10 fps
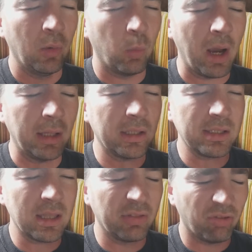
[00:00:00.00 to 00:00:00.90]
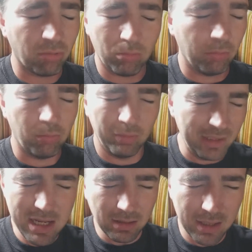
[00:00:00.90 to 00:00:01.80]
Why? Because
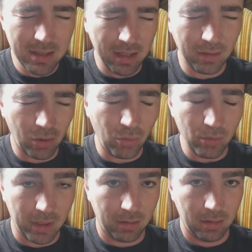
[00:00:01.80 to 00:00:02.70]
legally he can't own it.